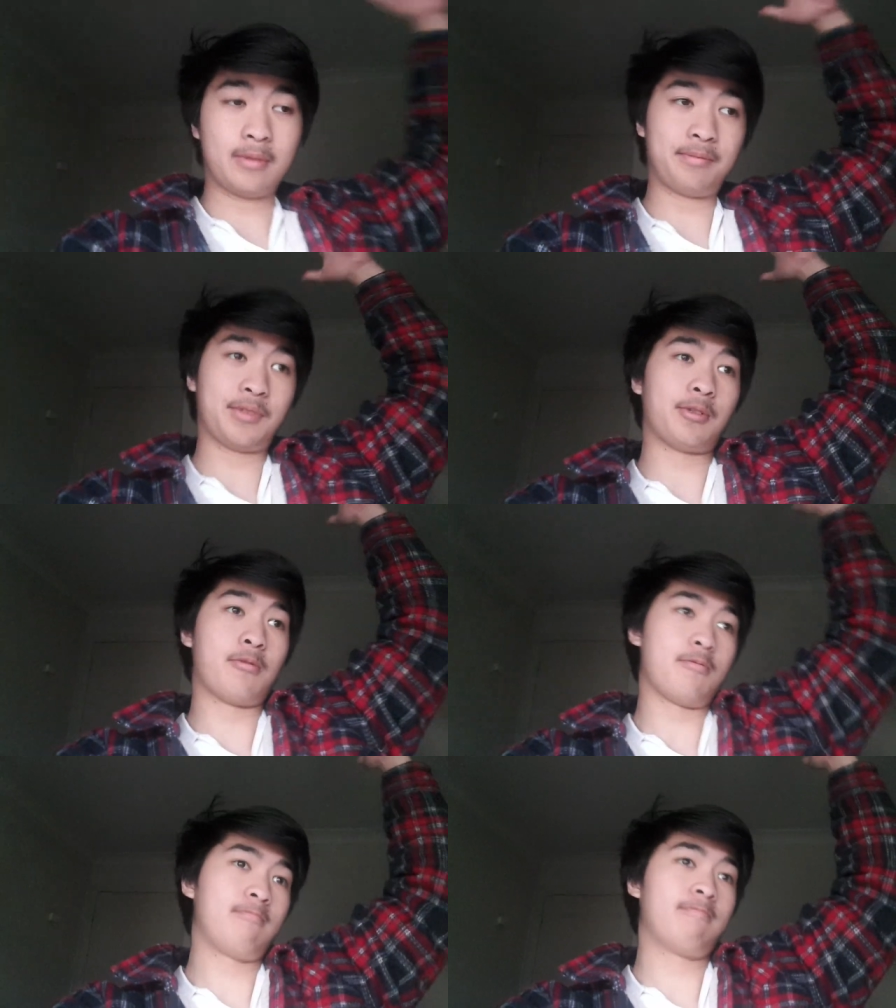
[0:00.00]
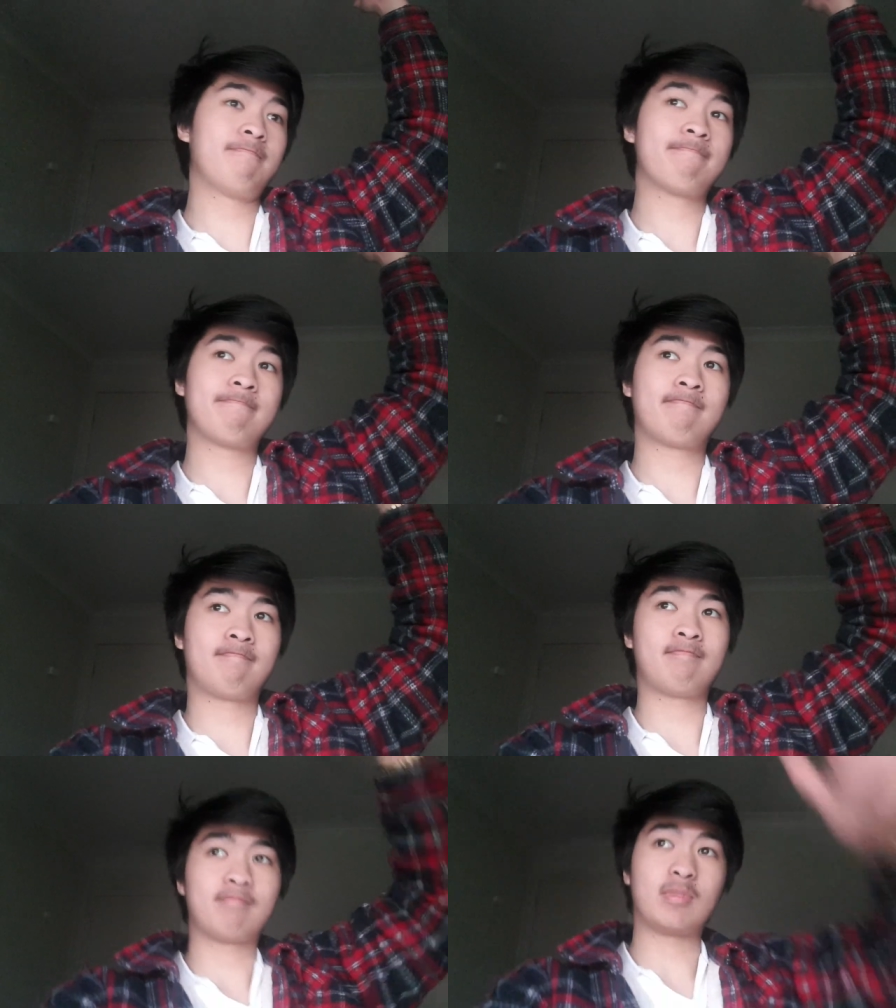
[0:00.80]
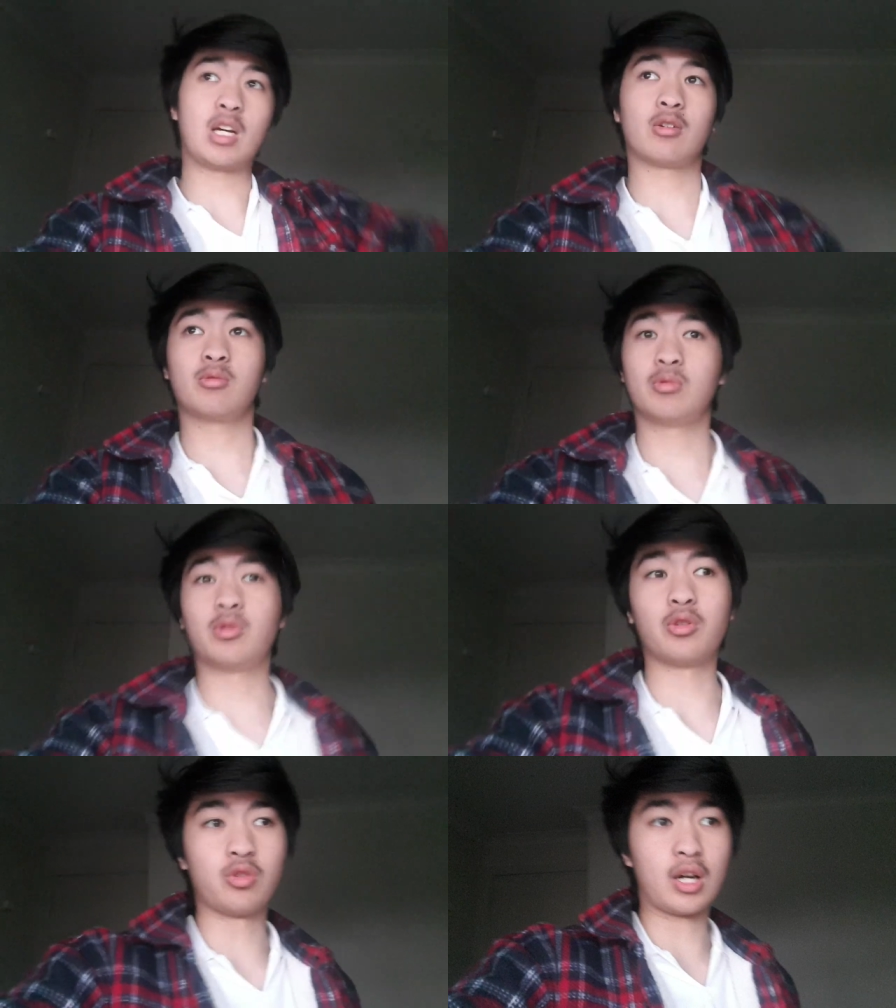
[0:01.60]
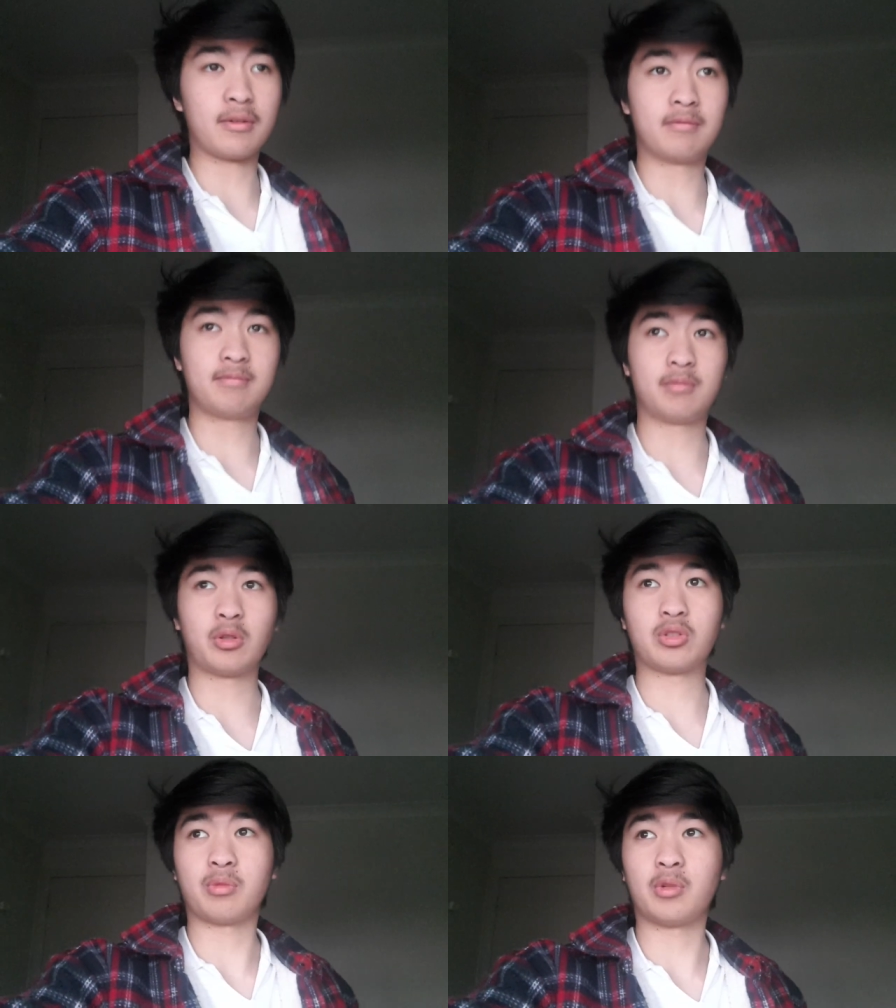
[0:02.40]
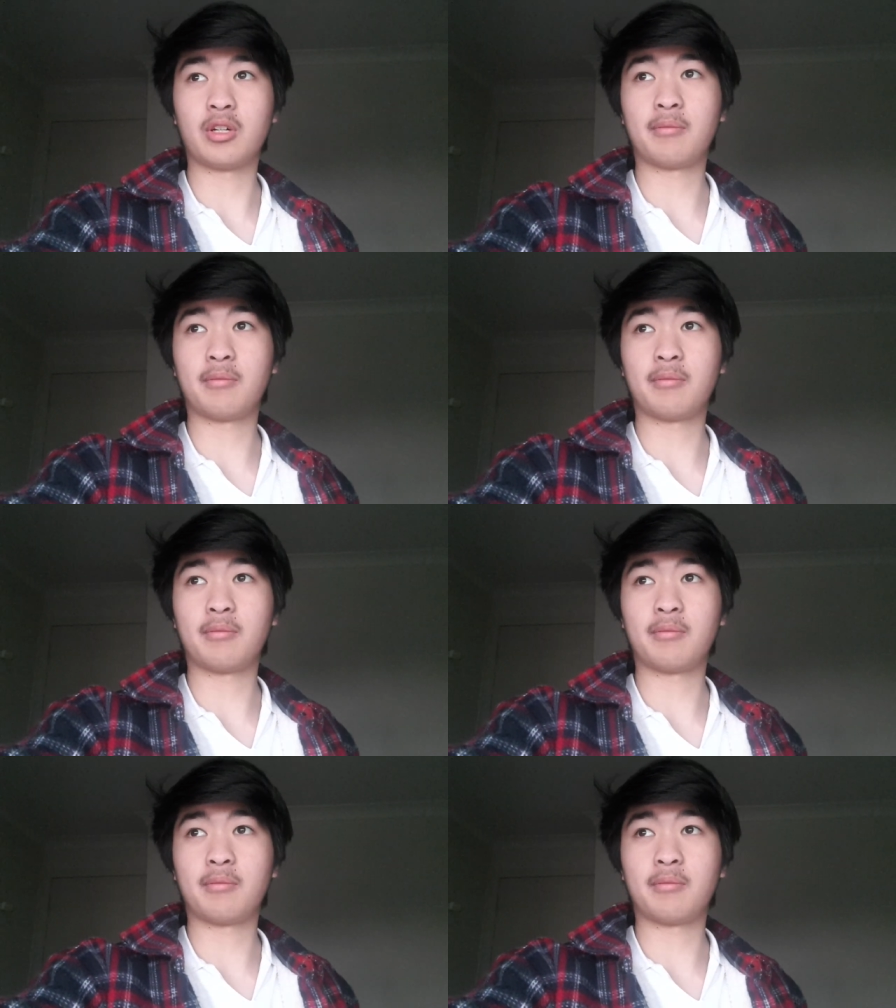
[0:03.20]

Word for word: So yeah, we'll go drive, go somewhere.